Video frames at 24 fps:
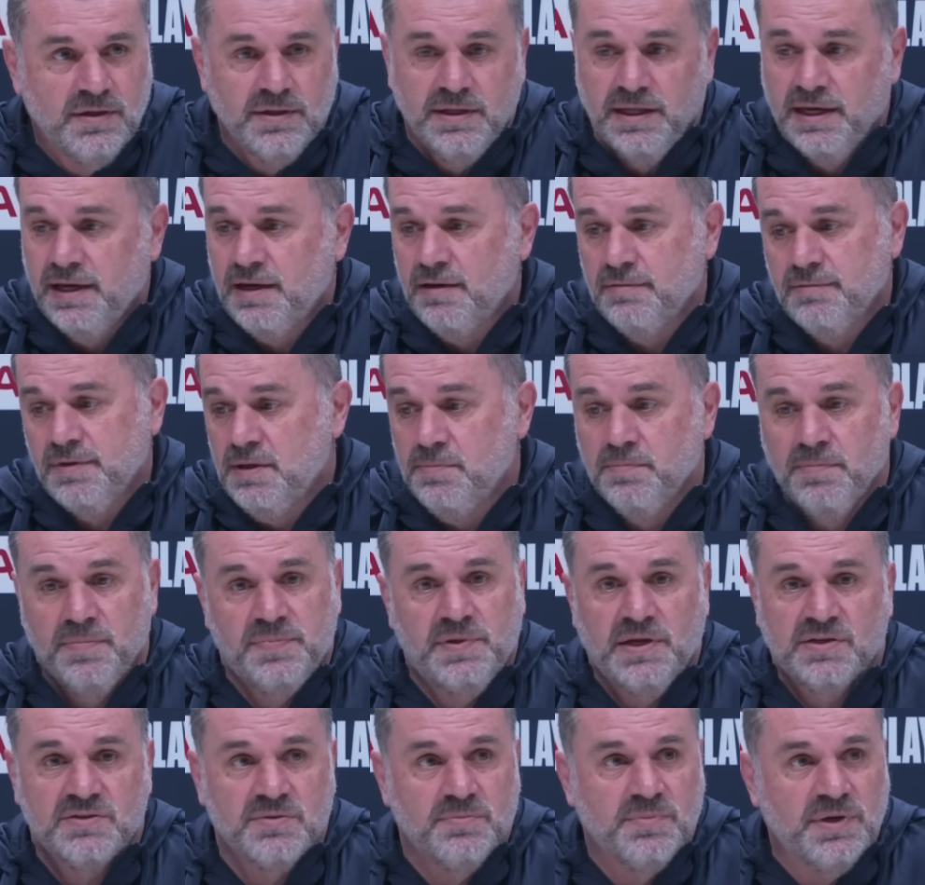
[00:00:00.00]
Now, it
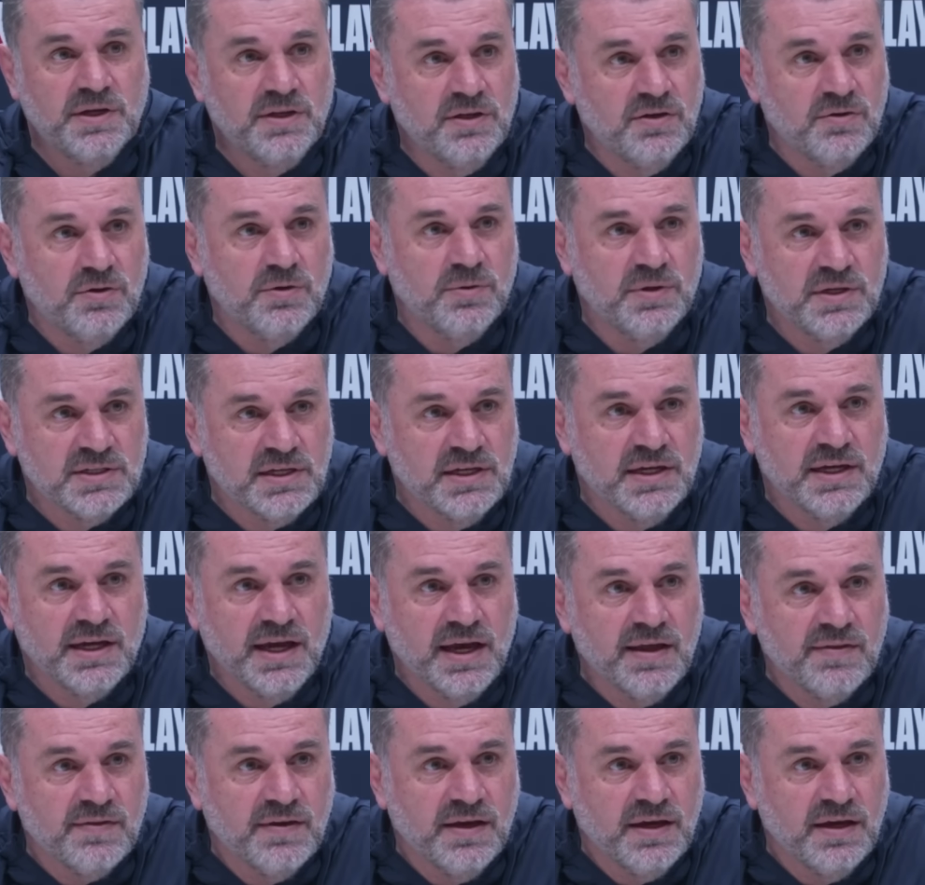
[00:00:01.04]
doesn't mean you're always going to
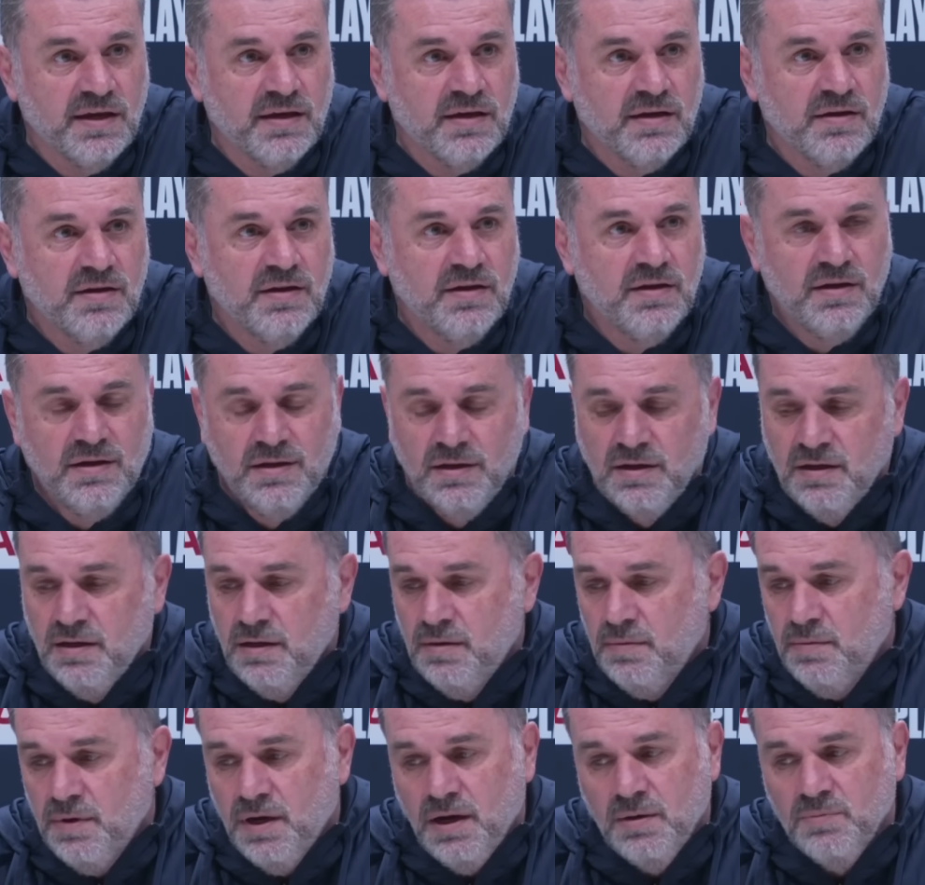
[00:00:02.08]
get there,
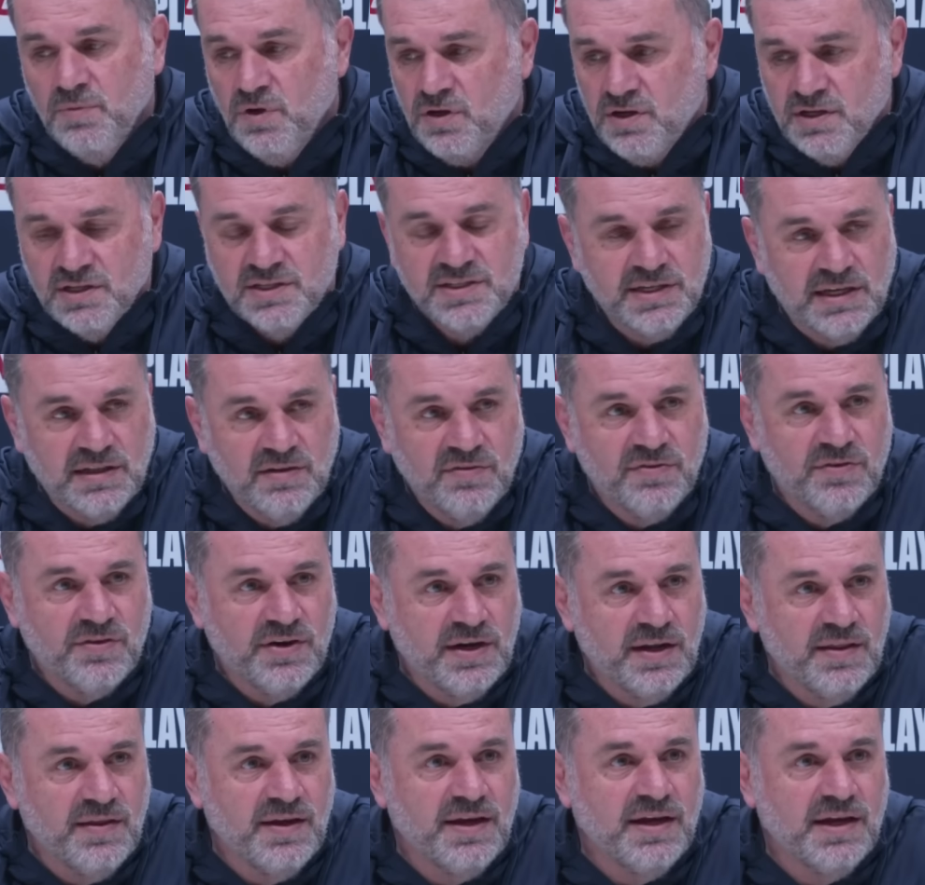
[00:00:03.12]
but I'm not going to settle for
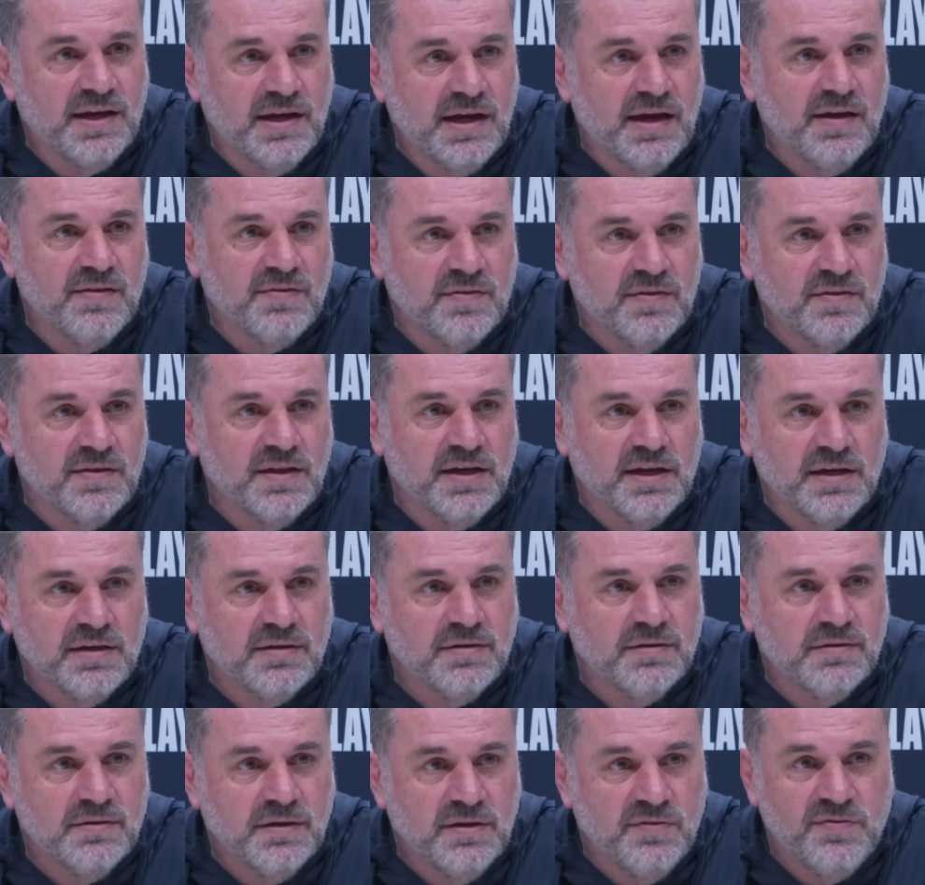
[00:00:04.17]
anything other than that.
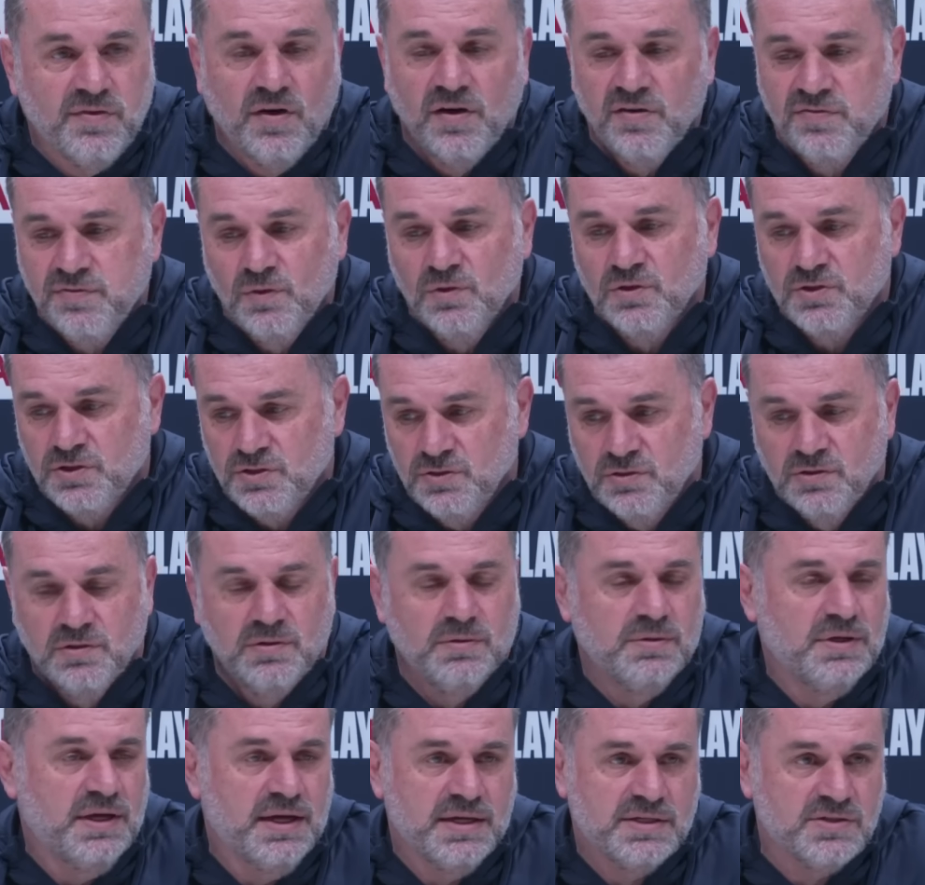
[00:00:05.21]
If I fall short,
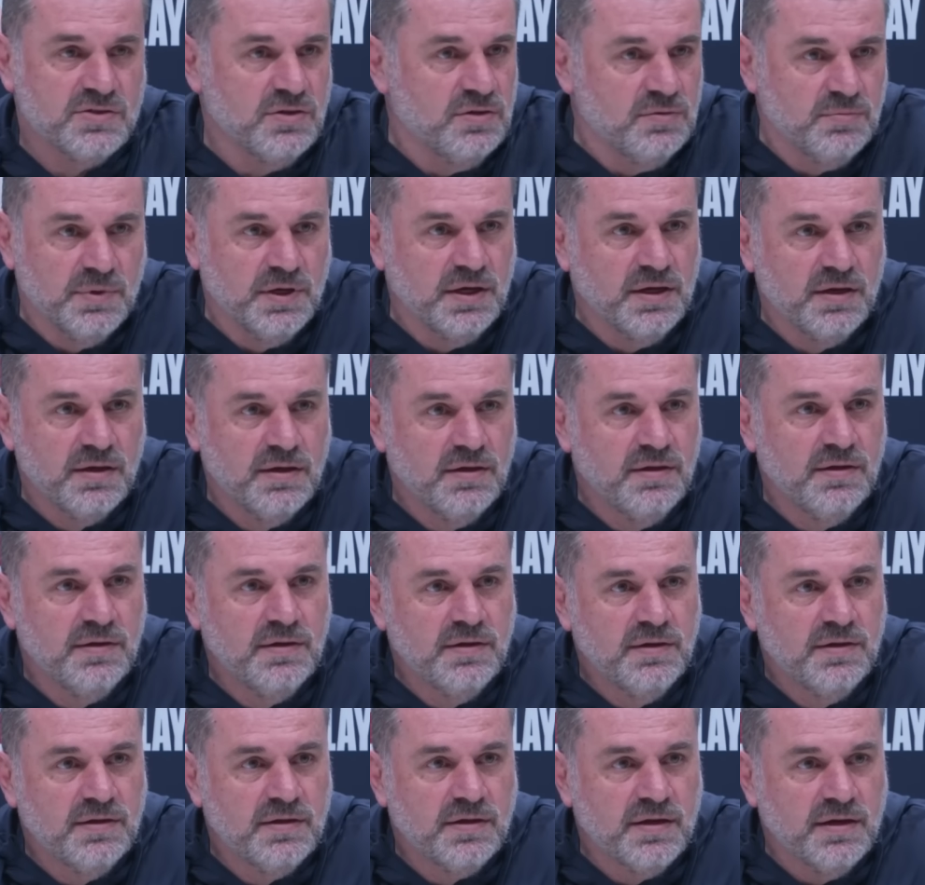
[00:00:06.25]
well, that's on me.
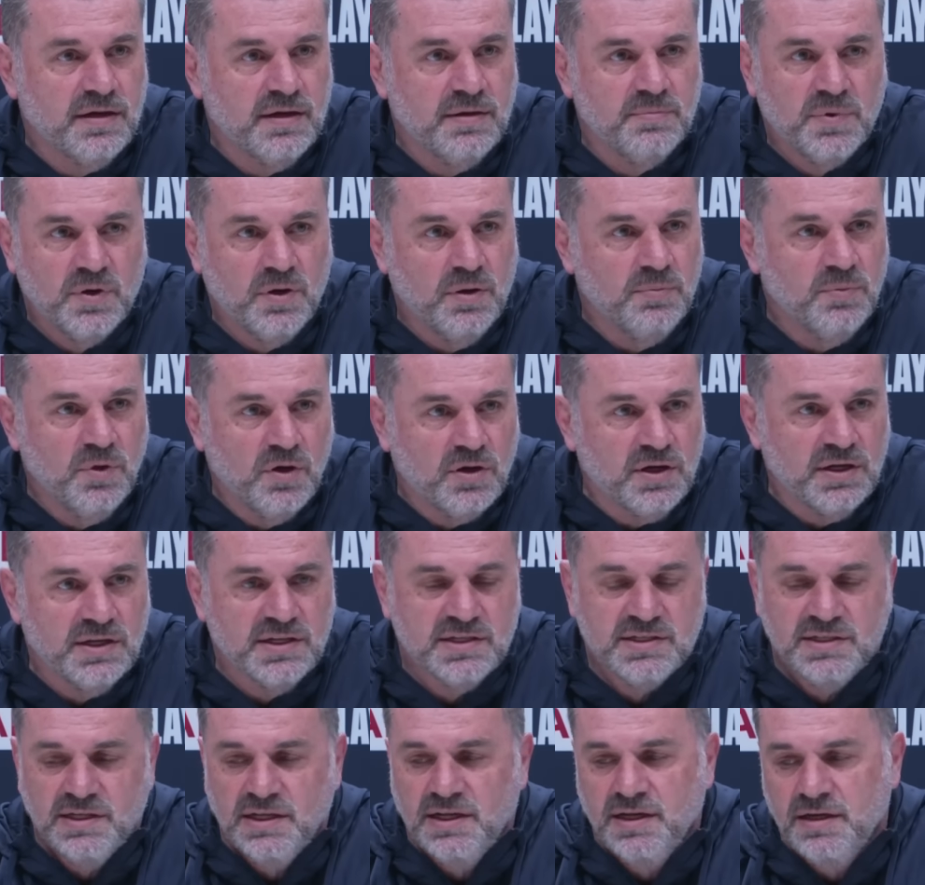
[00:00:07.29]
Okay, but I'm not going to
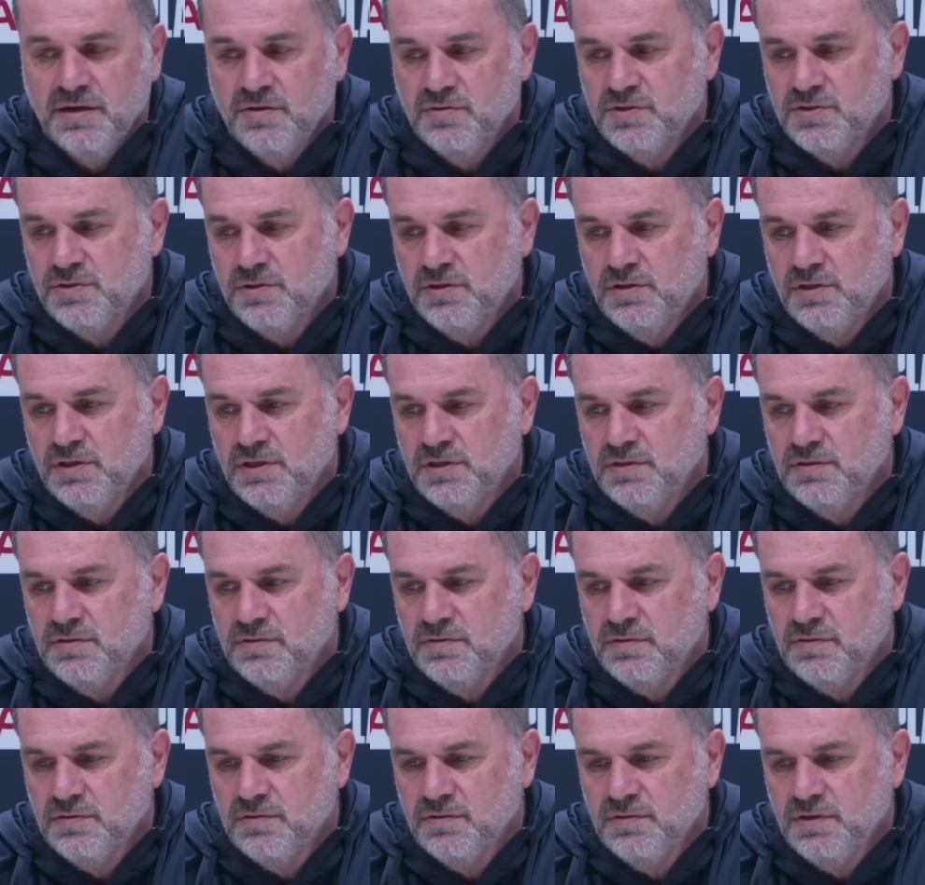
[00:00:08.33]
sit here and try and
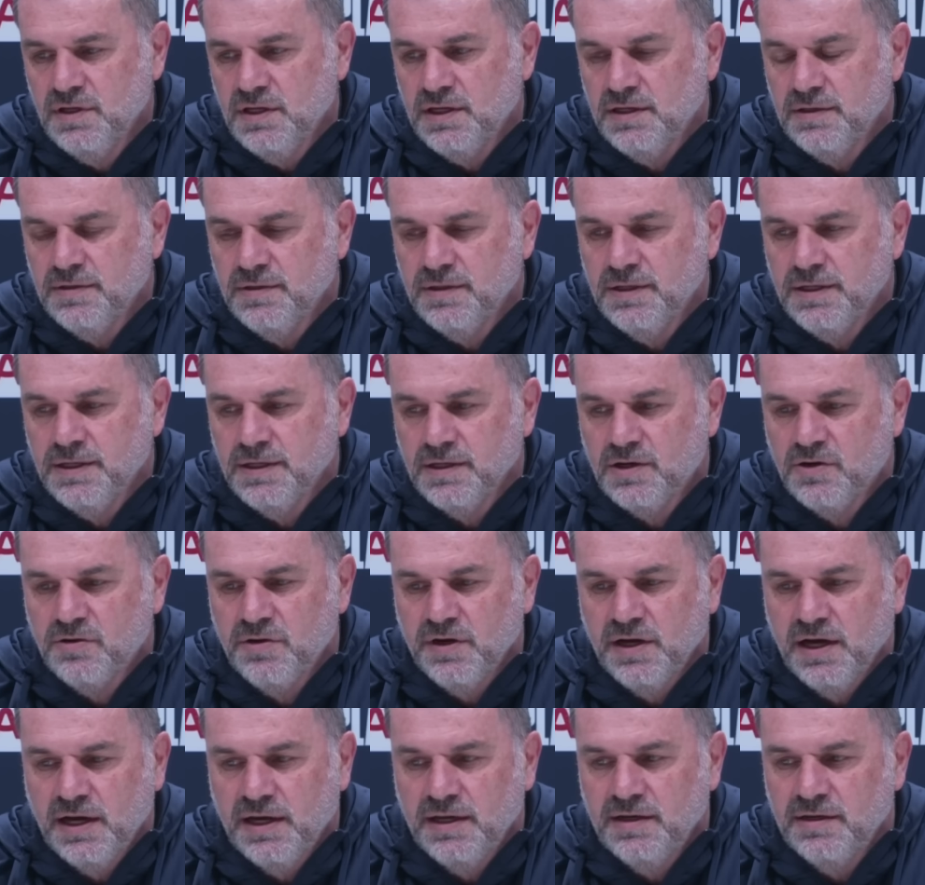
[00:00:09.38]
you know uh,
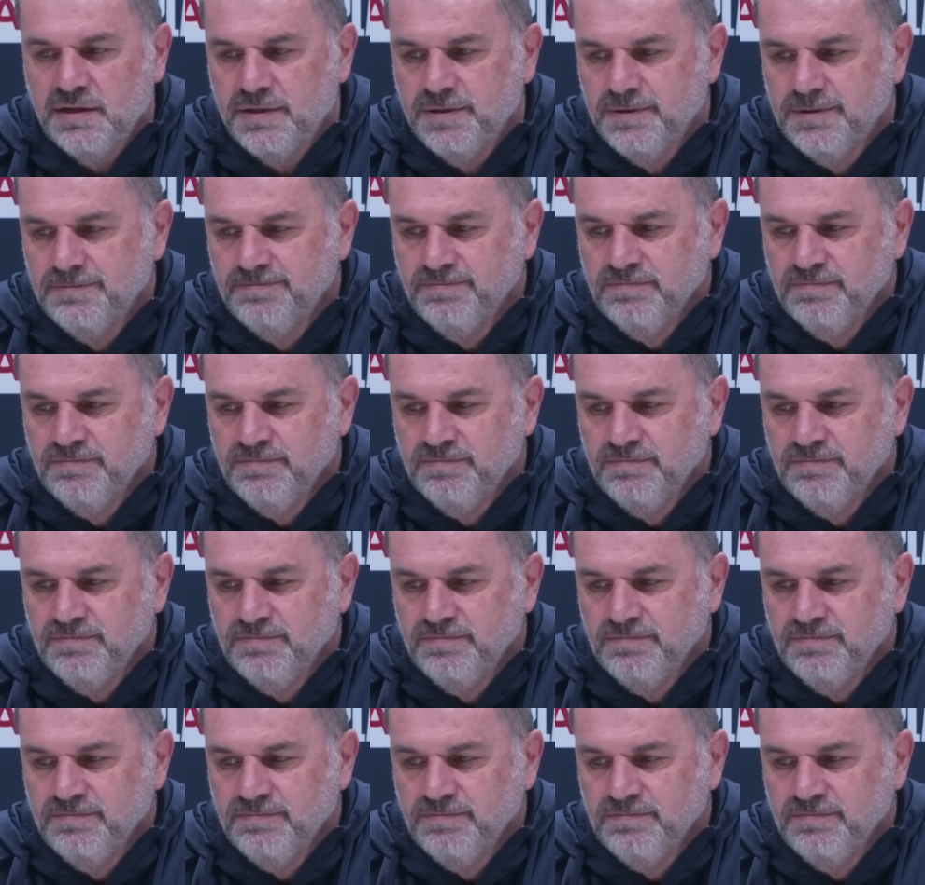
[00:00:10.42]
create a